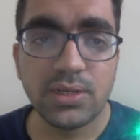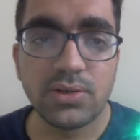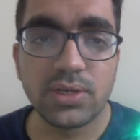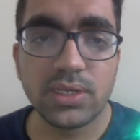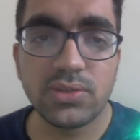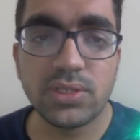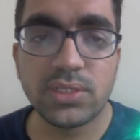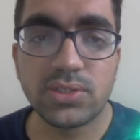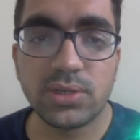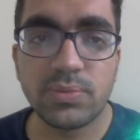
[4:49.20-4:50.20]
Okay, so it
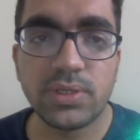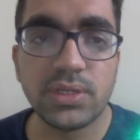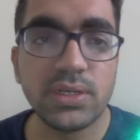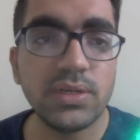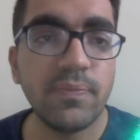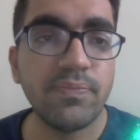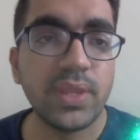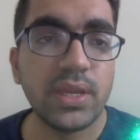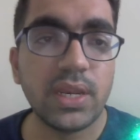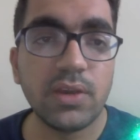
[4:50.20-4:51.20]
has stopped here.
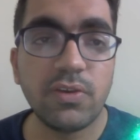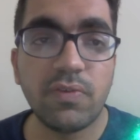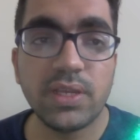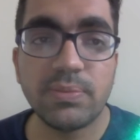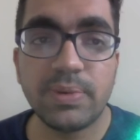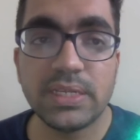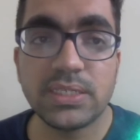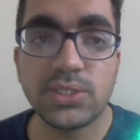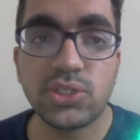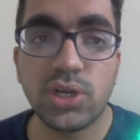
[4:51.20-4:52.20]
Now if I
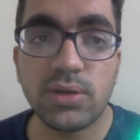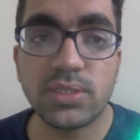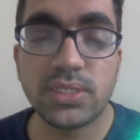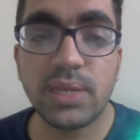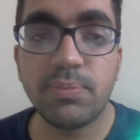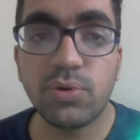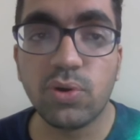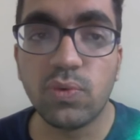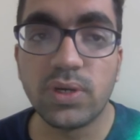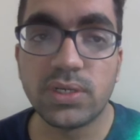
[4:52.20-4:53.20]
press step
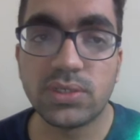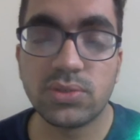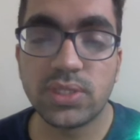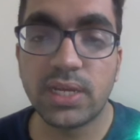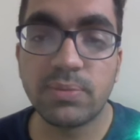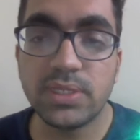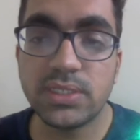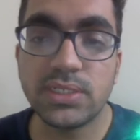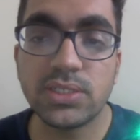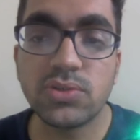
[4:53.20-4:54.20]
over, so that means
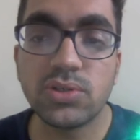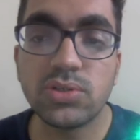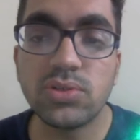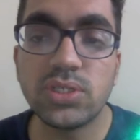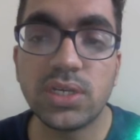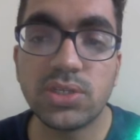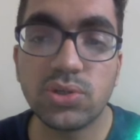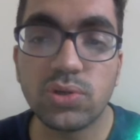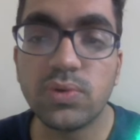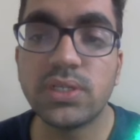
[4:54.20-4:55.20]
it is going to just
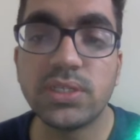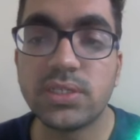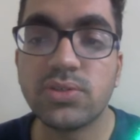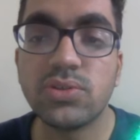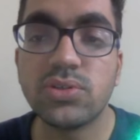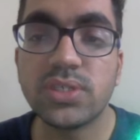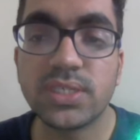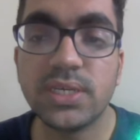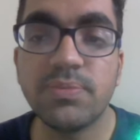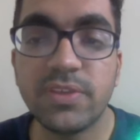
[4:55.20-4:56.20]
it's going to
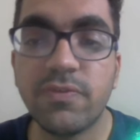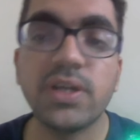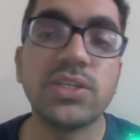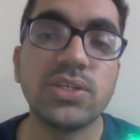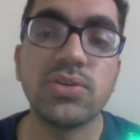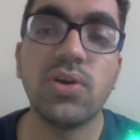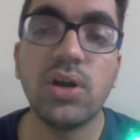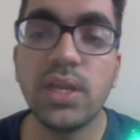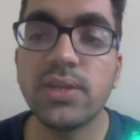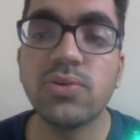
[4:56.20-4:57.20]
skip the function
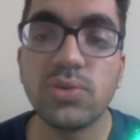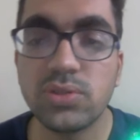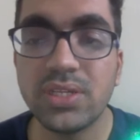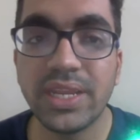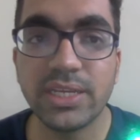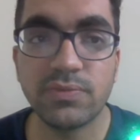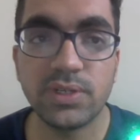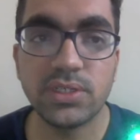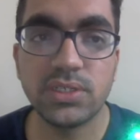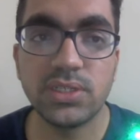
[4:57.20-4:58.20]
call and go to the next
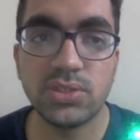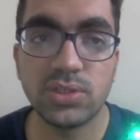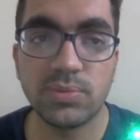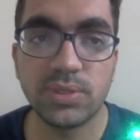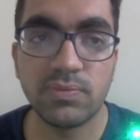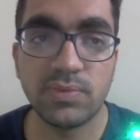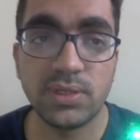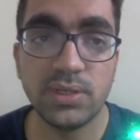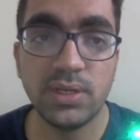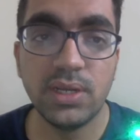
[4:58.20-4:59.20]
function and stop somewhere.
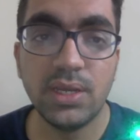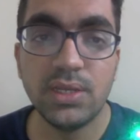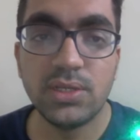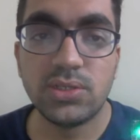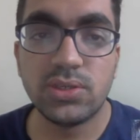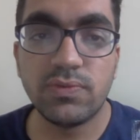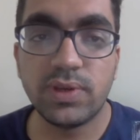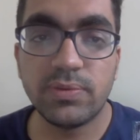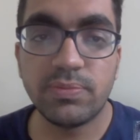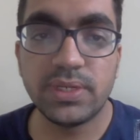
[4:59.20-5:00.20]
So if
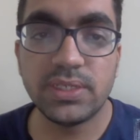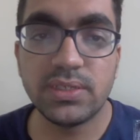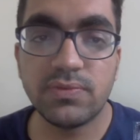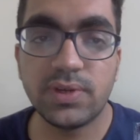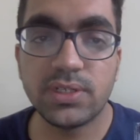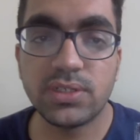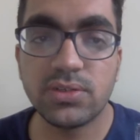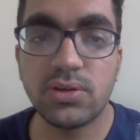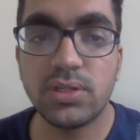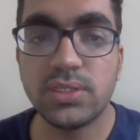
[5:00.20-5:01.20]
I press function
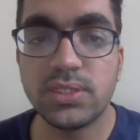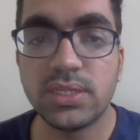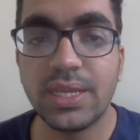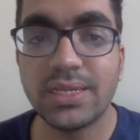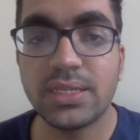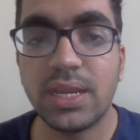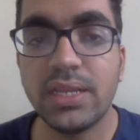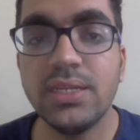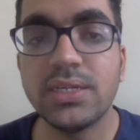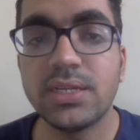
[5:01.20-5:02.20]
call, see the next
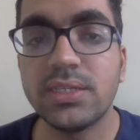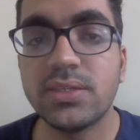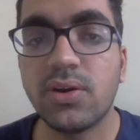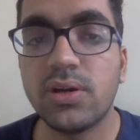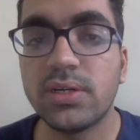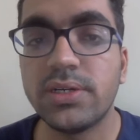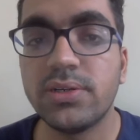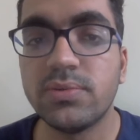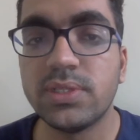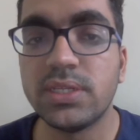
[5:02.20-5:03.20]
line, it has halted
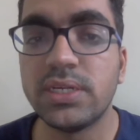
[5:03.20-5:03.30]
over there.